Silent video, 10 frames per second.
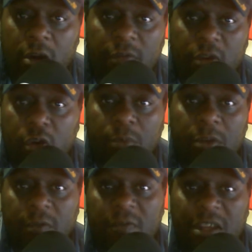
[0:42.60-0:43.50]
of your
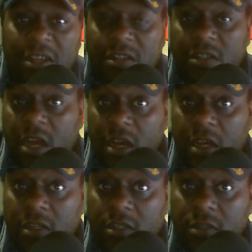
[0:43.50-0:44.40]
nominal fee
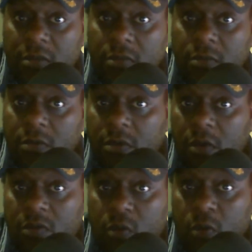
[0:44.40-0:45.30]
goes
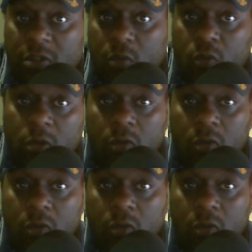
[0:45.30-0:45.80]
towards the Wounded